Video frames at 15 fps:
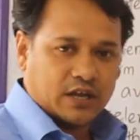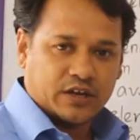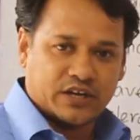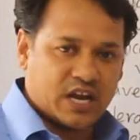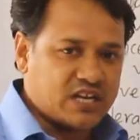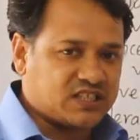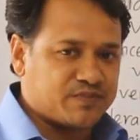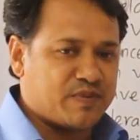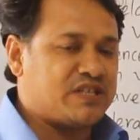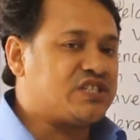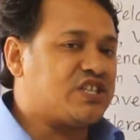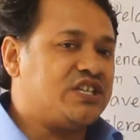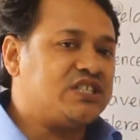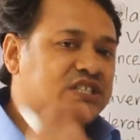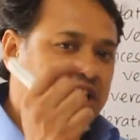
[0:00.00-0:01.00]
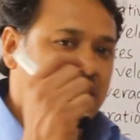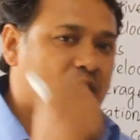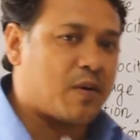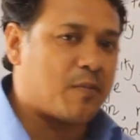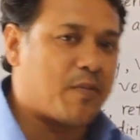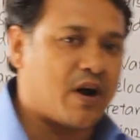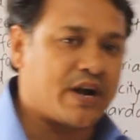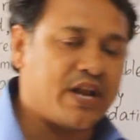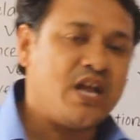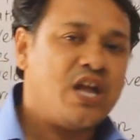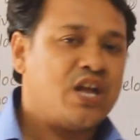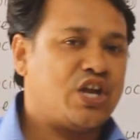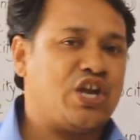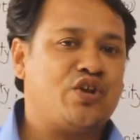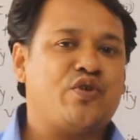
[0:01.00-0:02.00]
Rest means state of a body
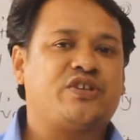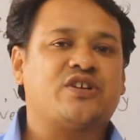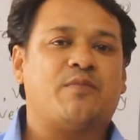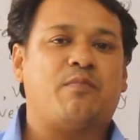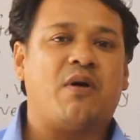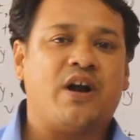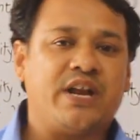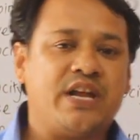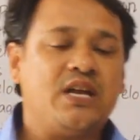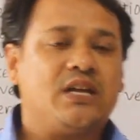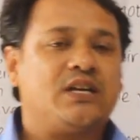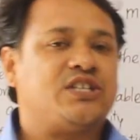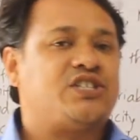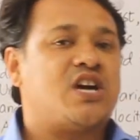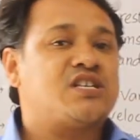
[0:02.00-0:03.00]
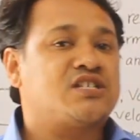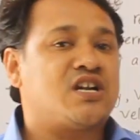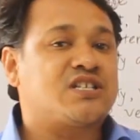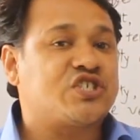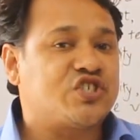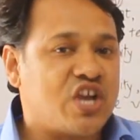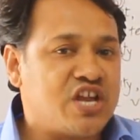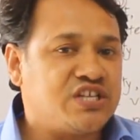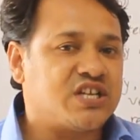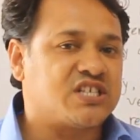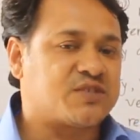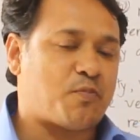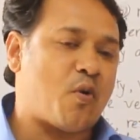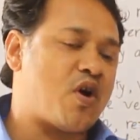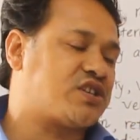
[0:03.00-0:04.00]
in which a body does not change its
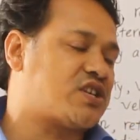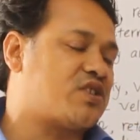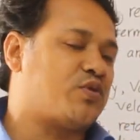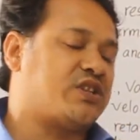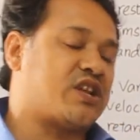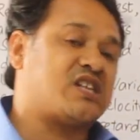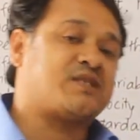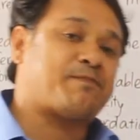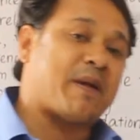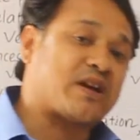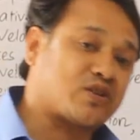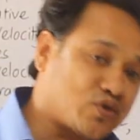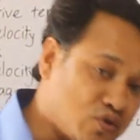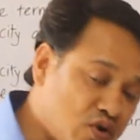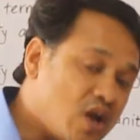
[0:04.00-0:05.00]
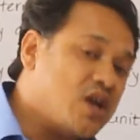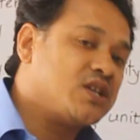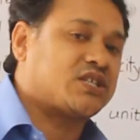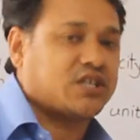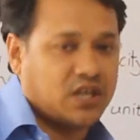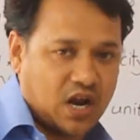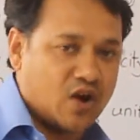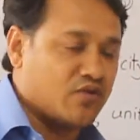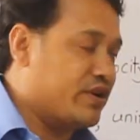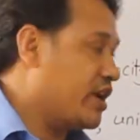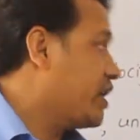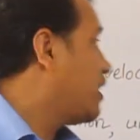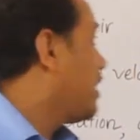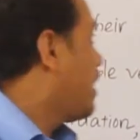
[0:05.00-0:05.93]
position with respect to surrounding.